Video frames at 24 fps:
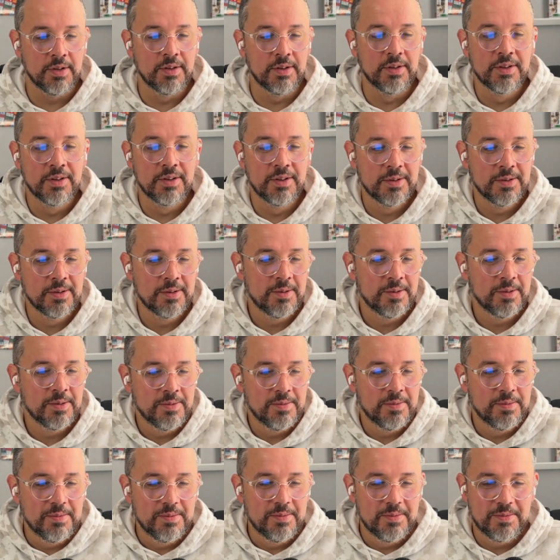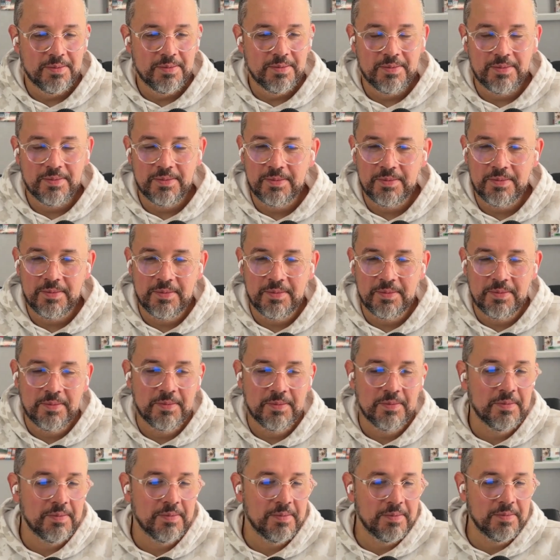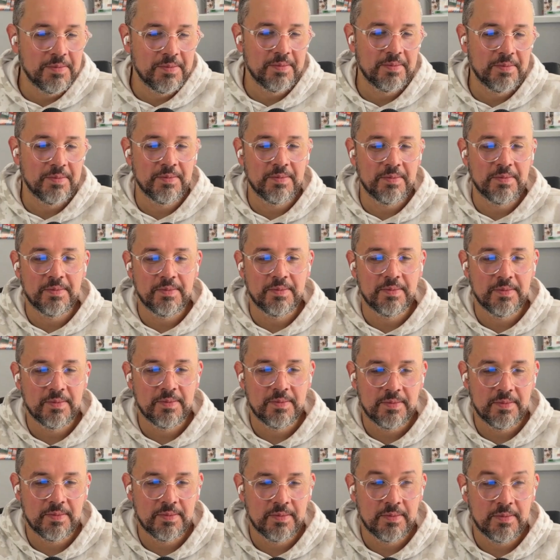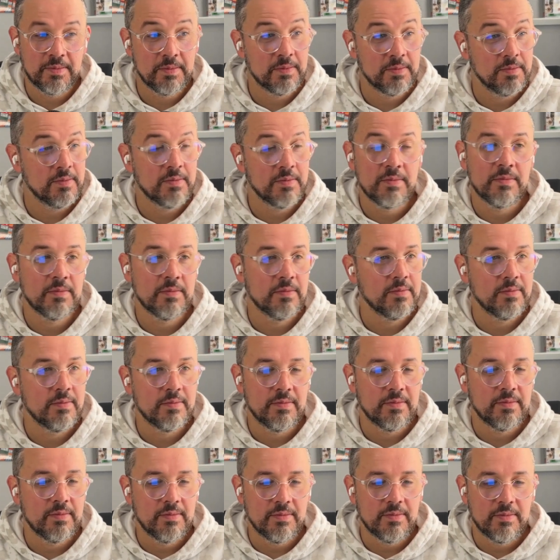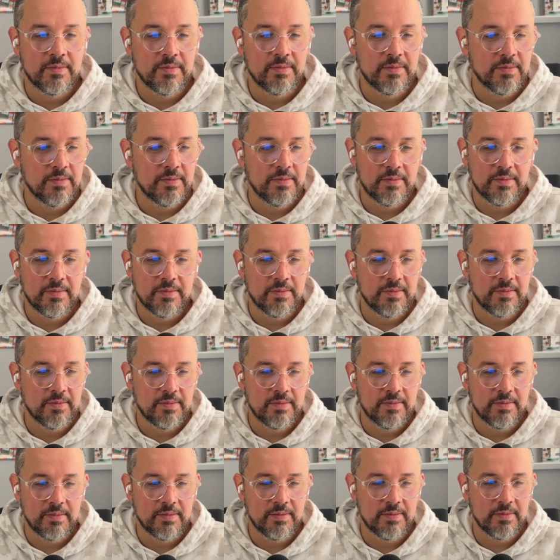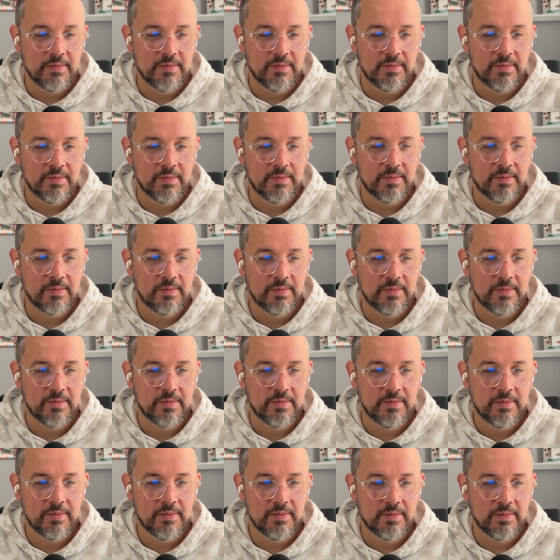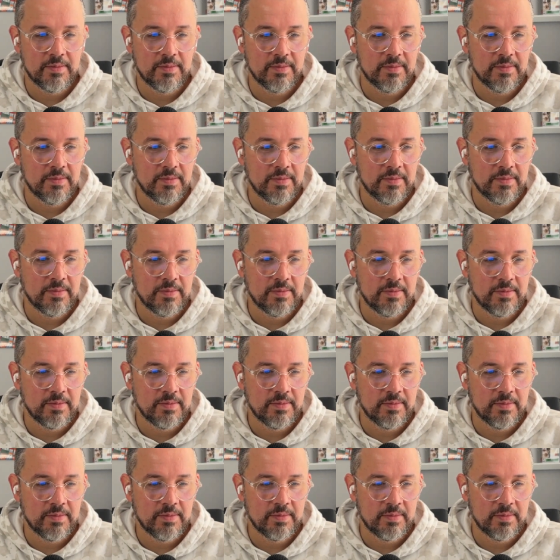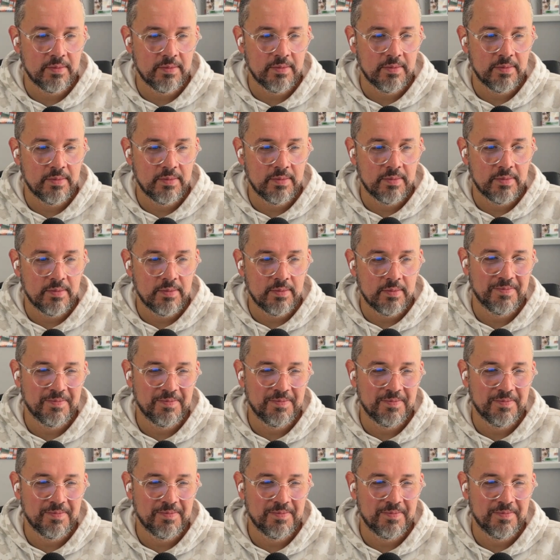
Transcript: [no speech]